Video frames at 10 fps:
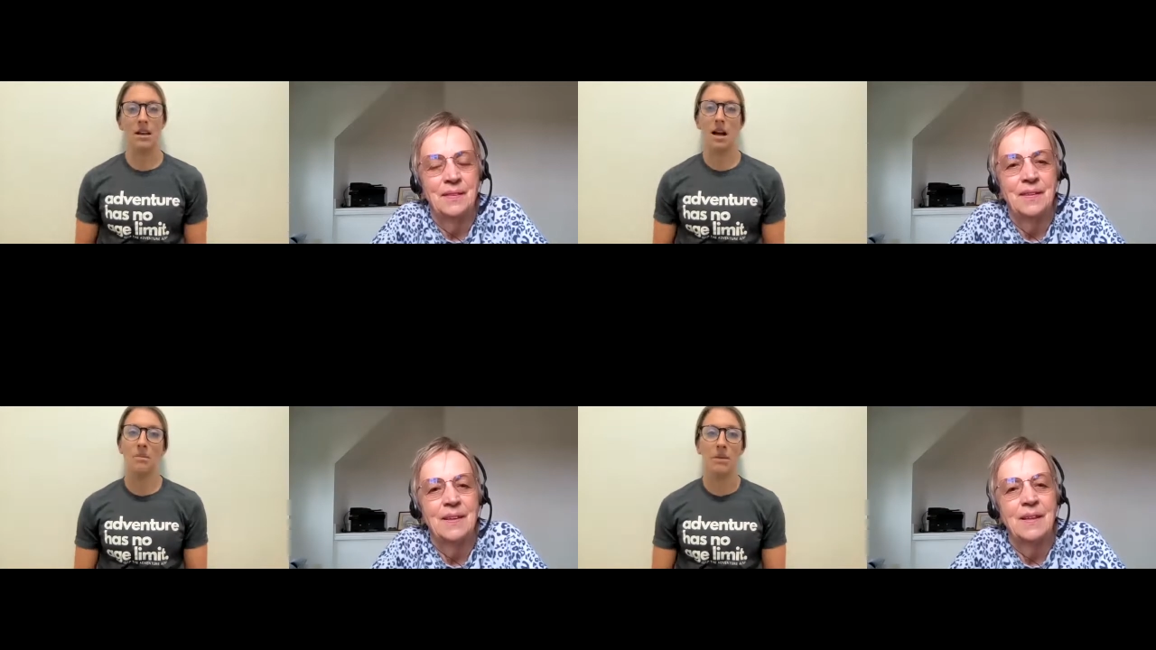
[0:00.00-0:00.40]

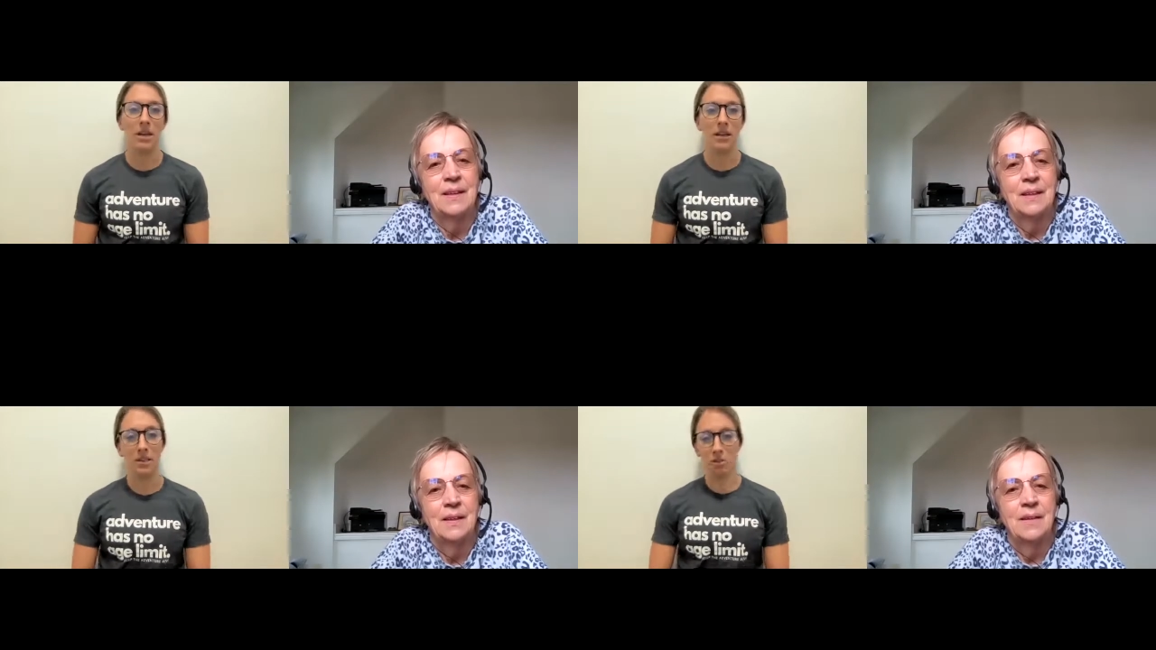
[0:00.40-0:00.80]
Speaker 1: I mean,
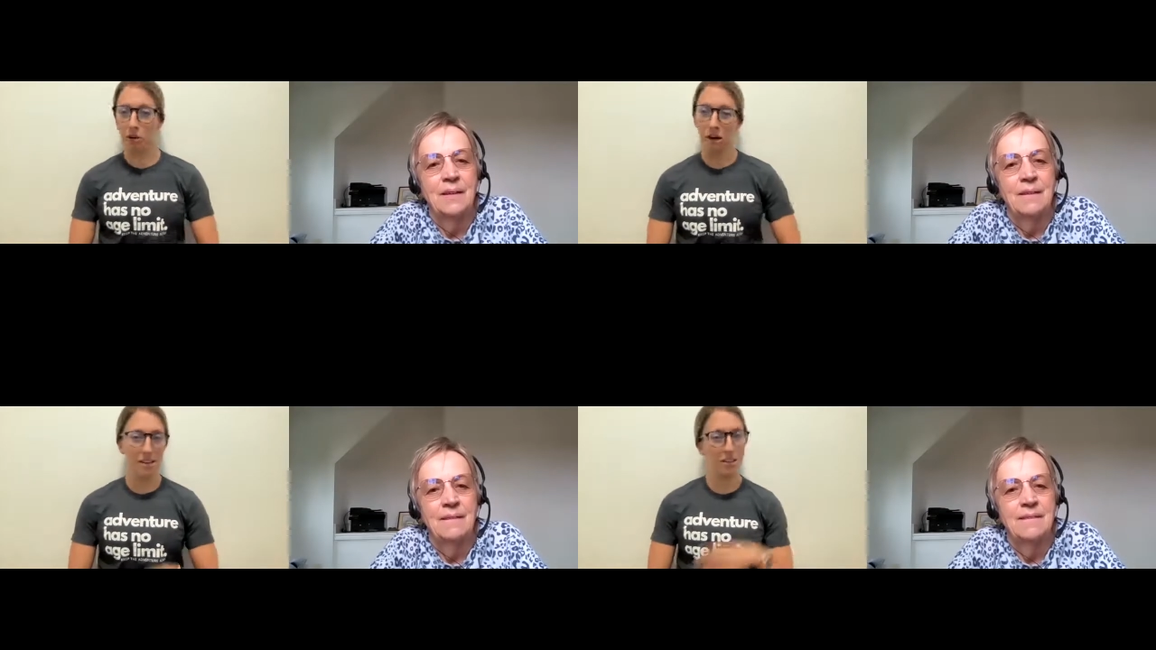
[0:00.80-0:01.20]
it's
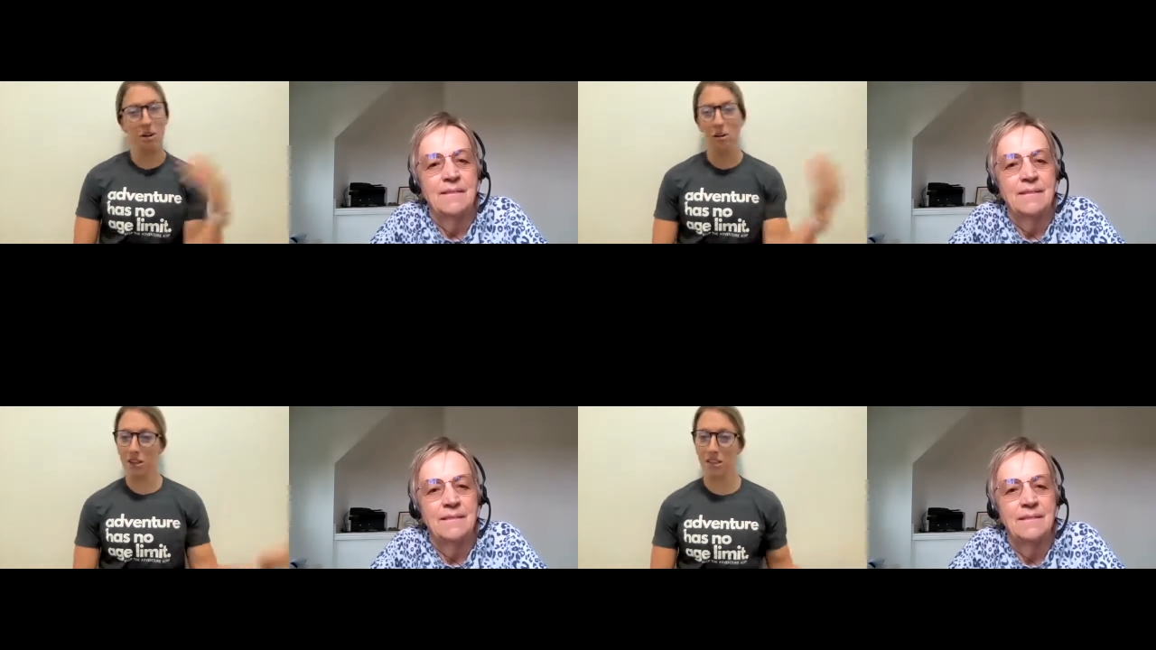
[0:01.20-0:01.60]
great to
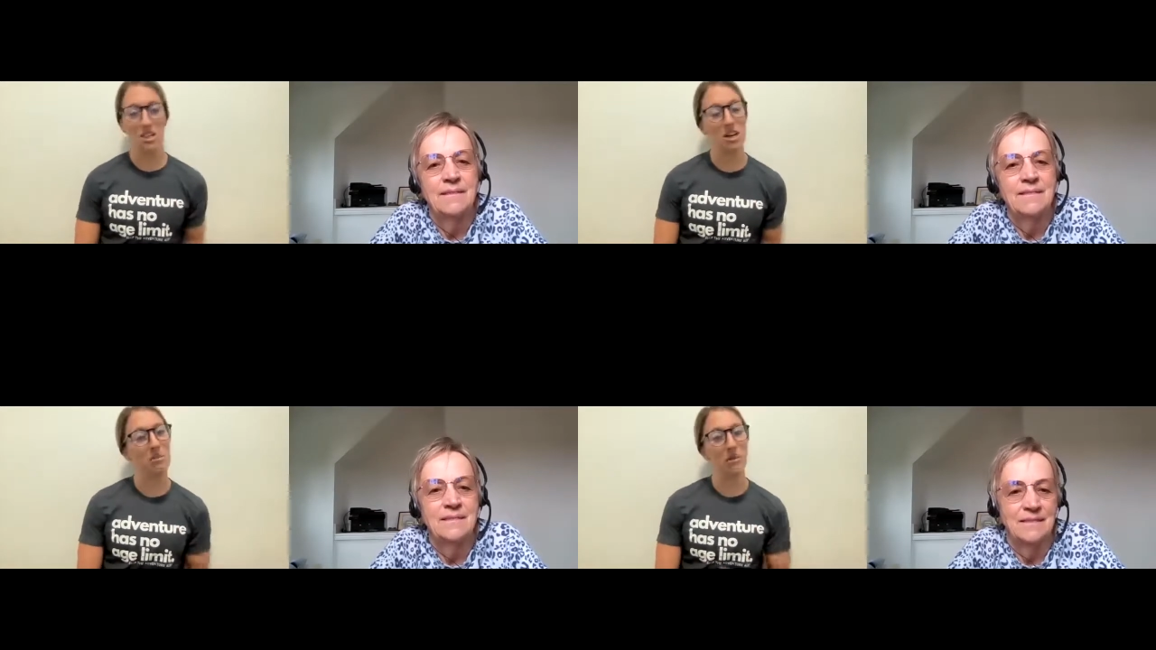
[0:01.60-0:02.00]
go to the
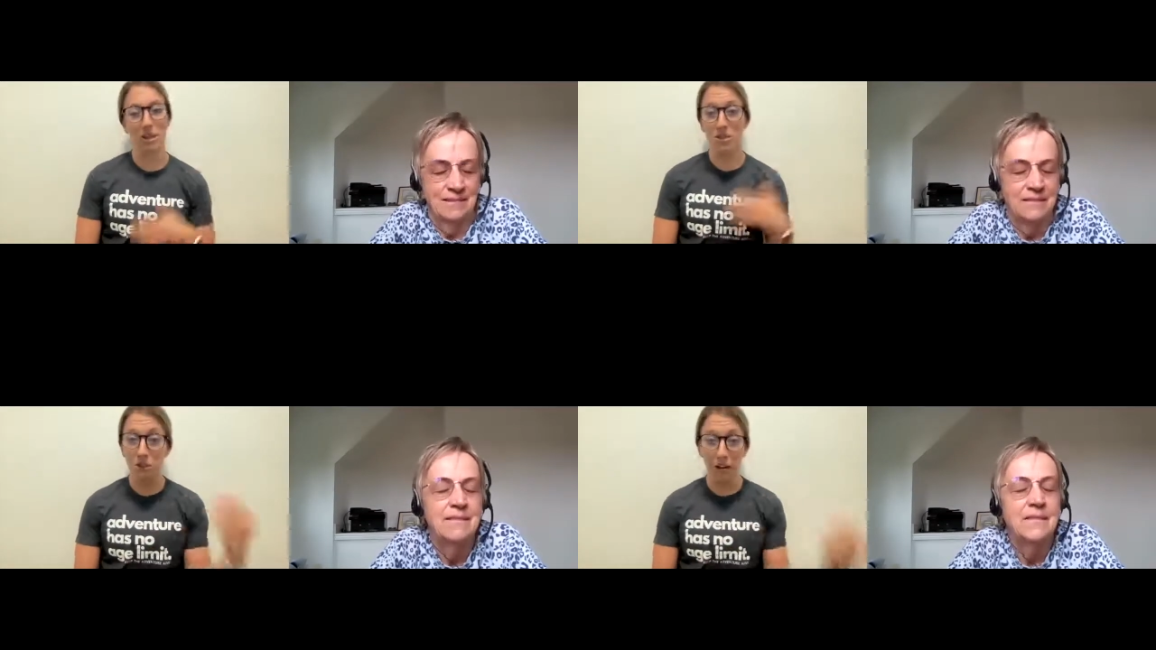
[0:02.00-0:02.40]
gym and
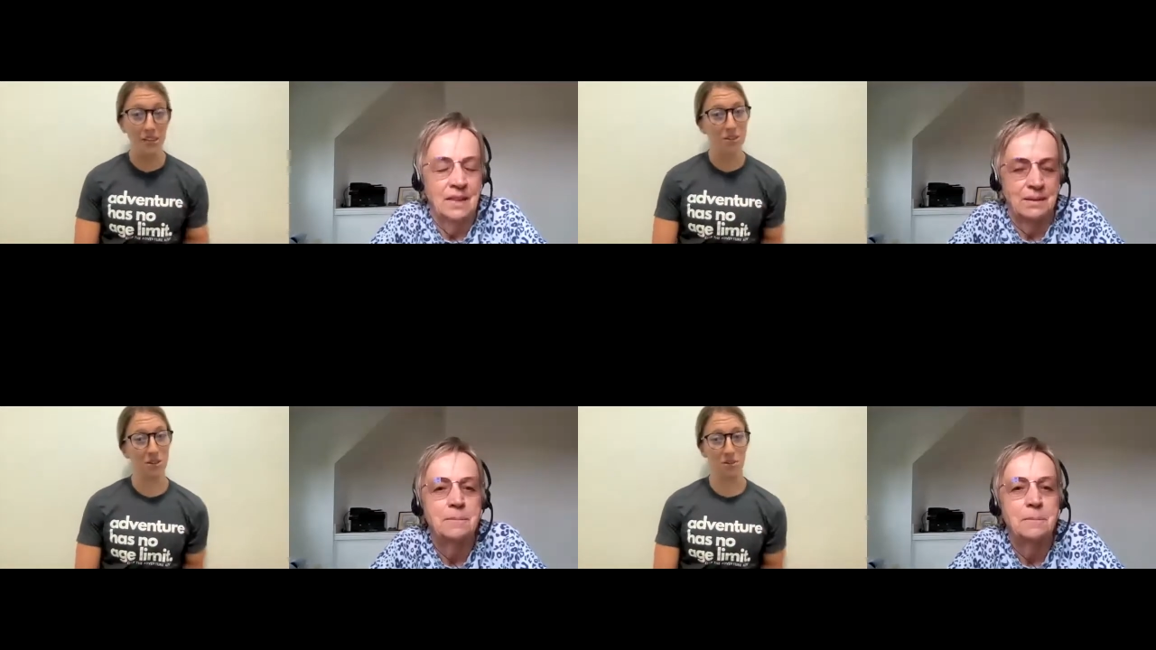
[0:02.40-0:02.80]
it's great
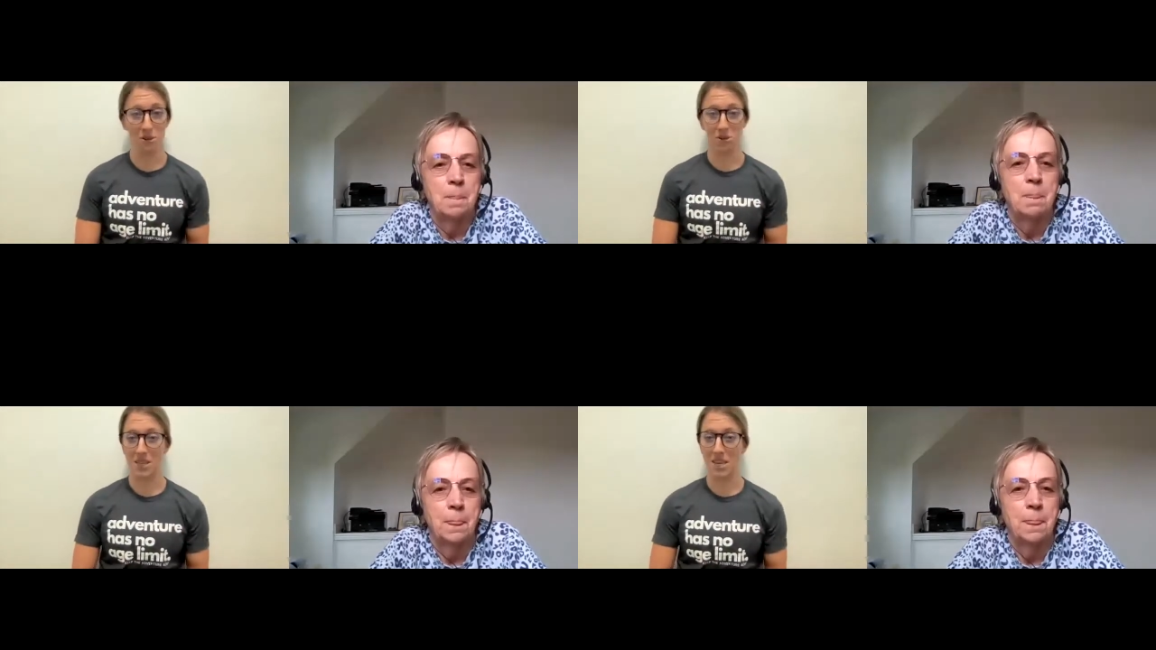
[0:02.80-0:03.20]
to do
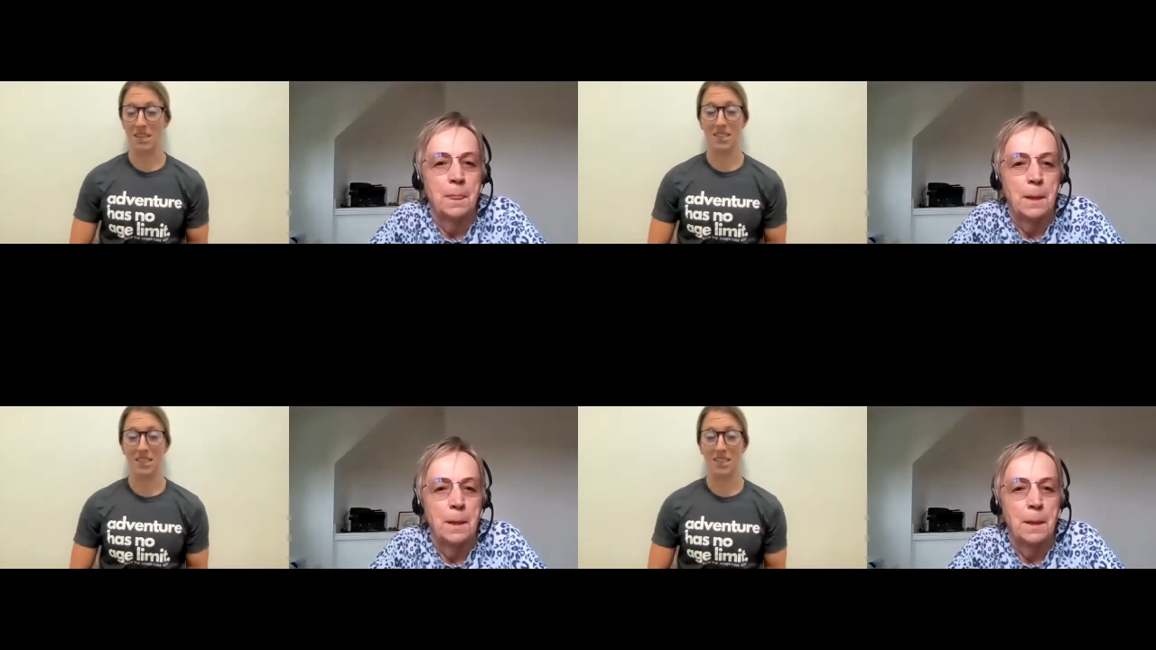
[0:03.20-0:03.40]
those things.